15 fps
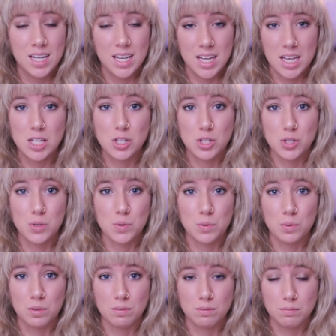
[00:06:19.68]

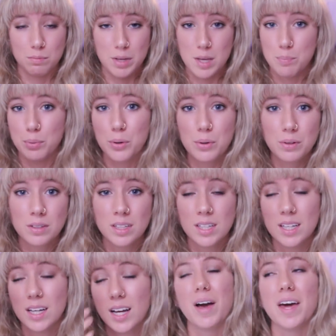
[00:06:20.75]
Hindu people.
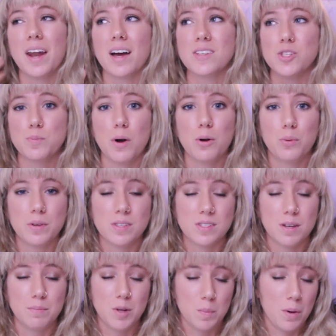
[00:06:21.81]
And I spoke with
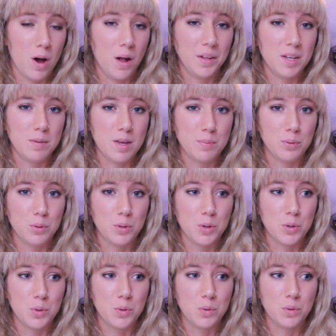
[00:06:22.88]
some Nepali people
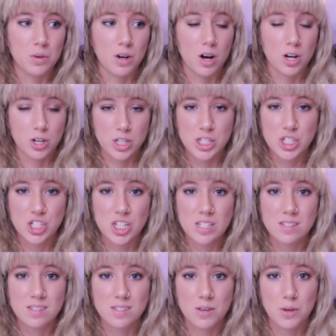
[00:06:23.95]
who are
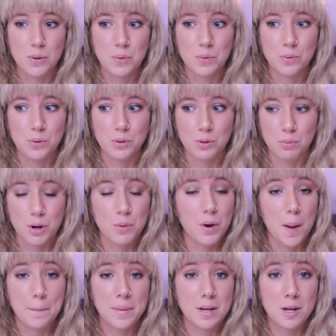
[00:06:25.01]
Christians who grew
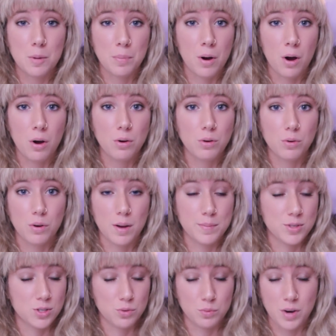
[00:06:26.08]
up in Nepal, grew up
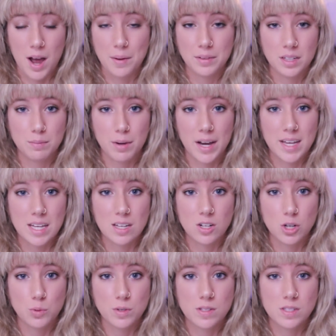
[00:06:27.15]
surrounded by
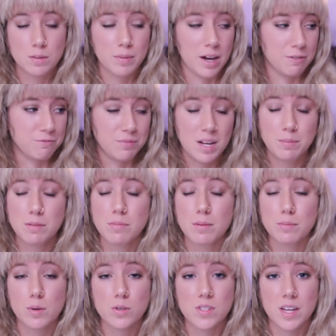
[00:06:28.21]
Hinduism, have family
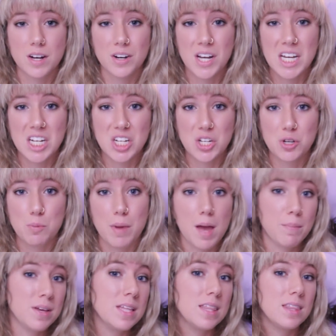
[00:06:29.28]
members that are Hindu,
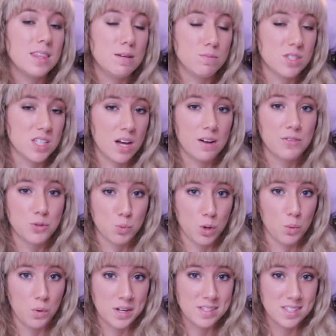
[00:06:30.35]
maybe themselves were
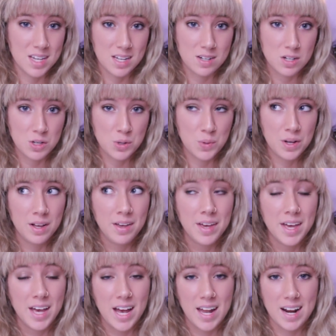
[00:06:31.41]
once Hindu.
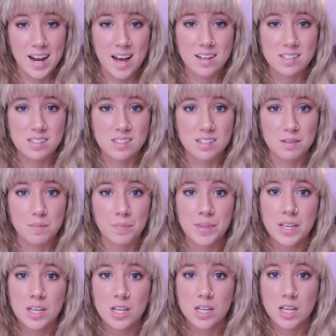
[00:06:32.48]
And I asked them,
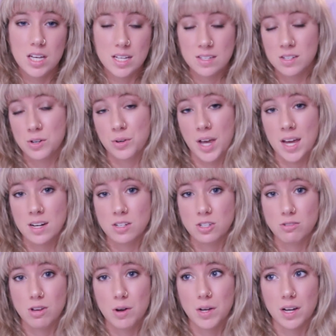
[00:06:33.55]
is it okay to do
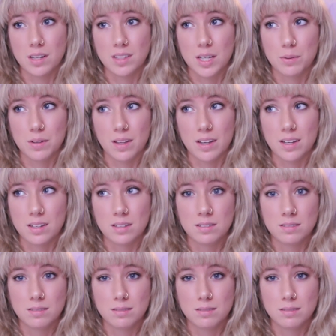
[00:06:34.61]
yoga? And they were like,